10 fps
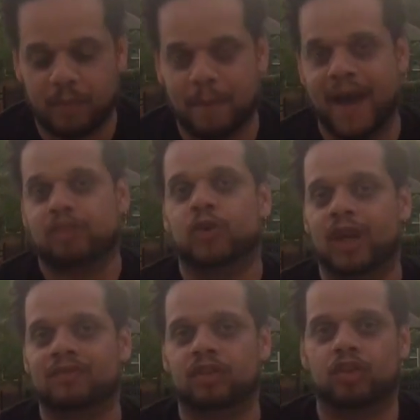Matthew
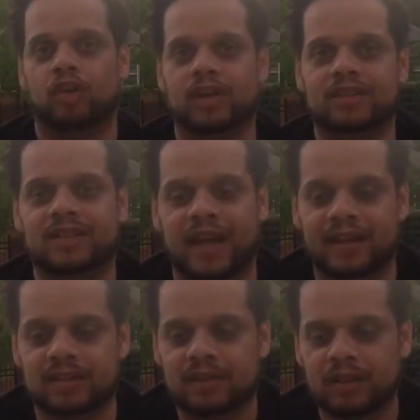11:30
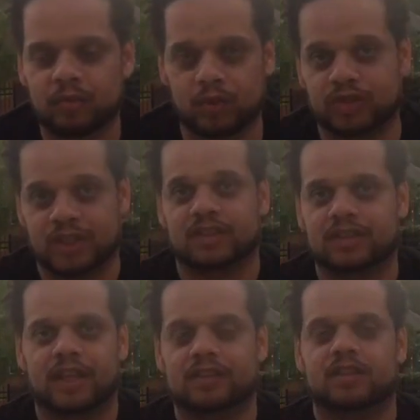says, well, Jesus
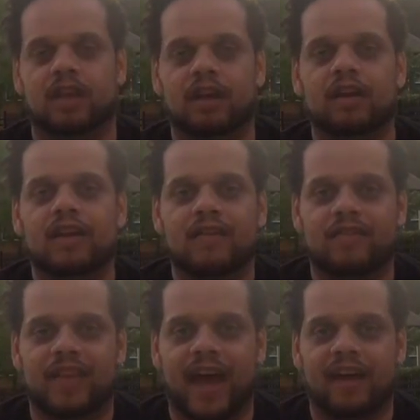says there,
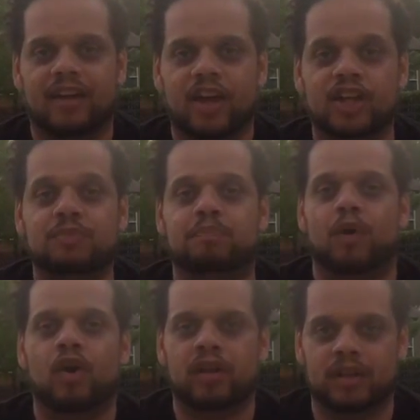that his
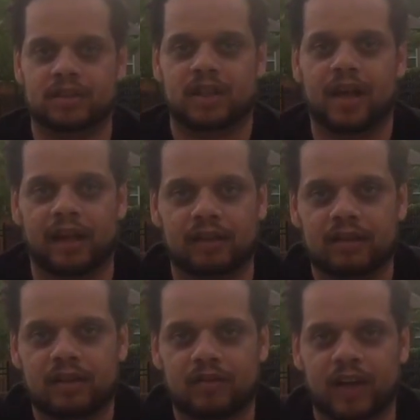burden is light,
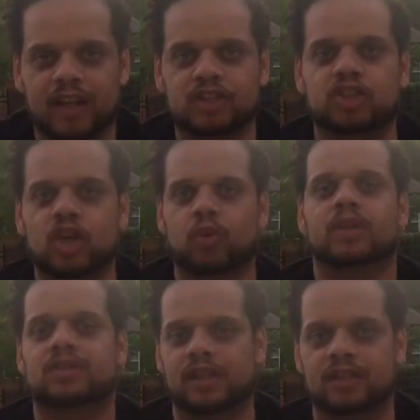right? His yoke
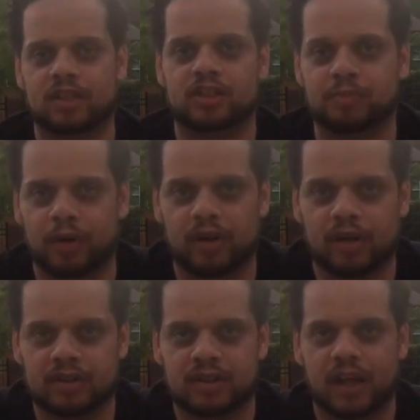is easy and his
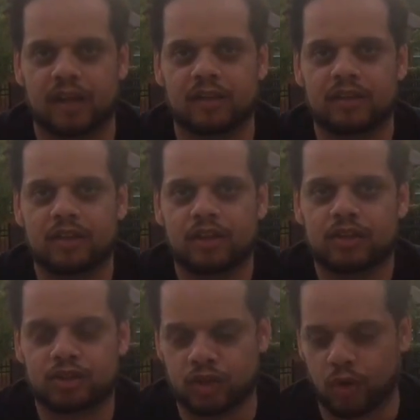burden is light.
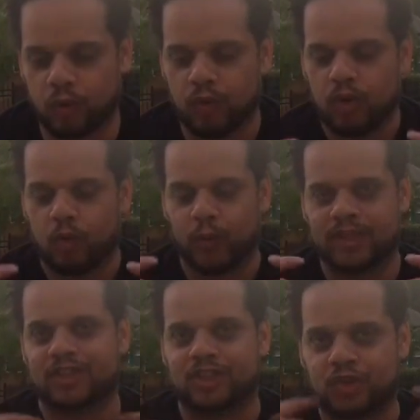So we
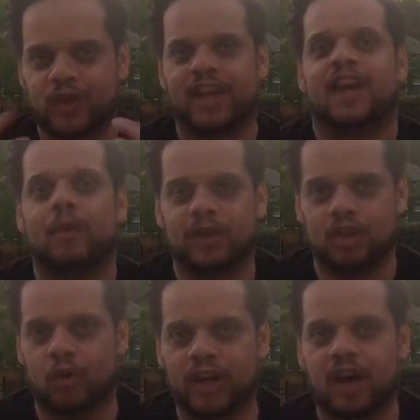should trade our
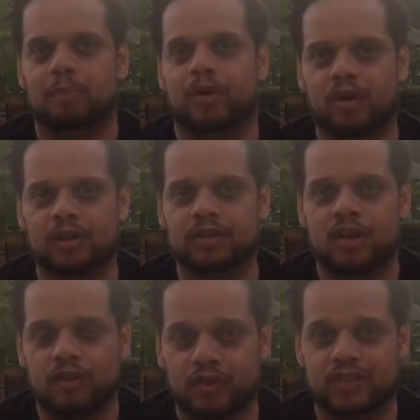yoke and our burdens
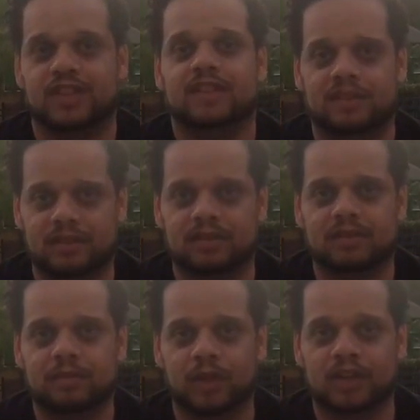for
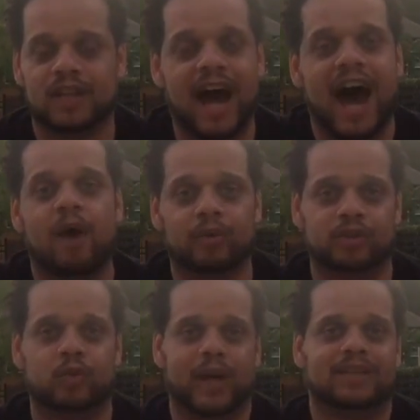Jesus's, because
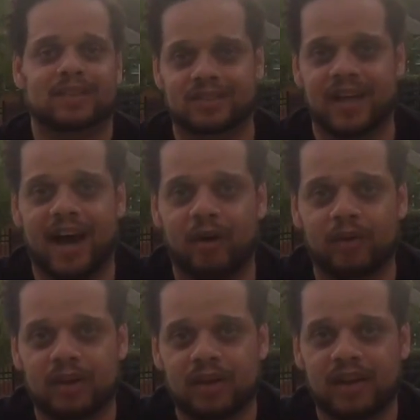ours weighs us
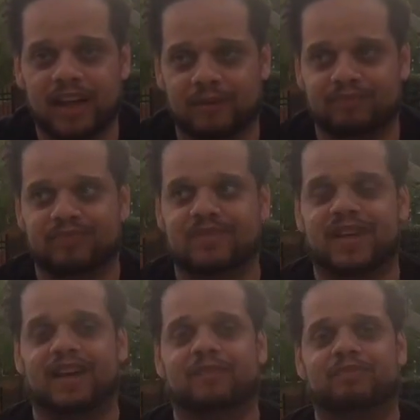down, and
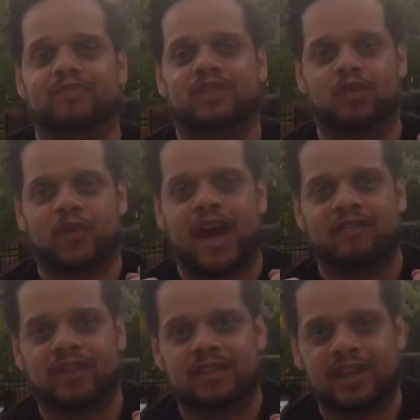kind of
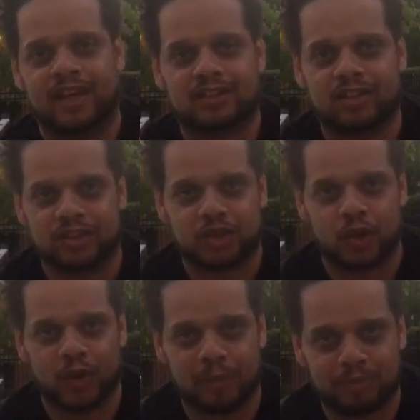gravity takes
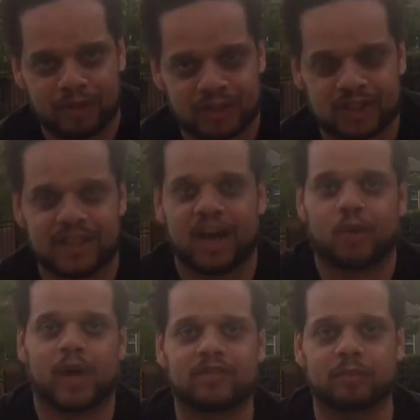control and pulls us down
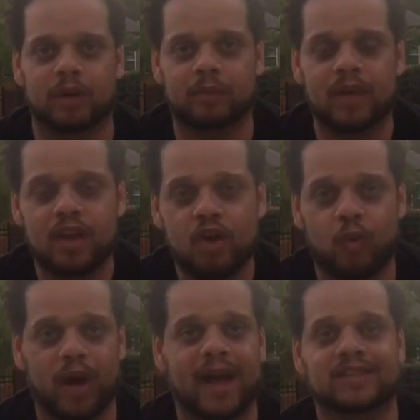away from him,
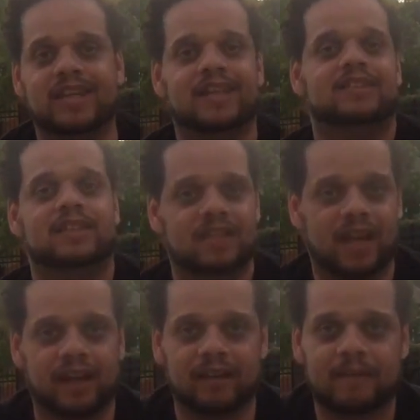whereas his is
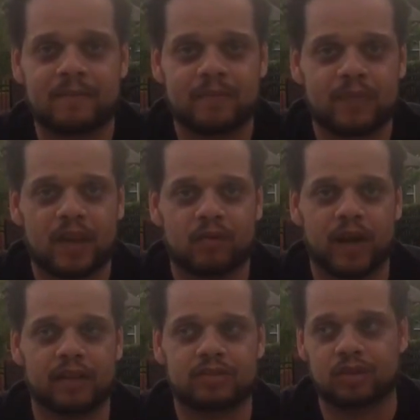light,
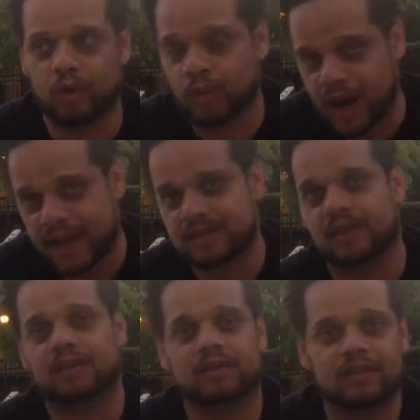right? So we're
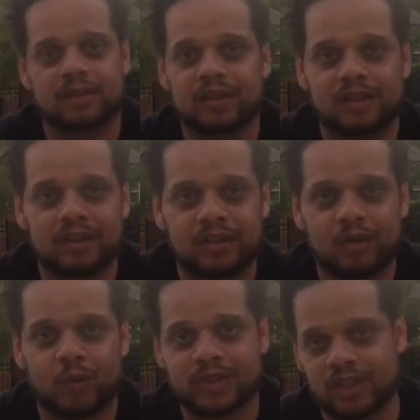asking,
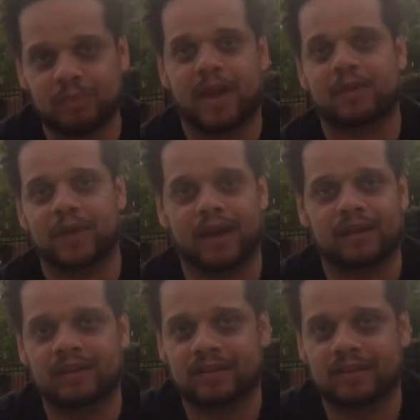what's in your backpack?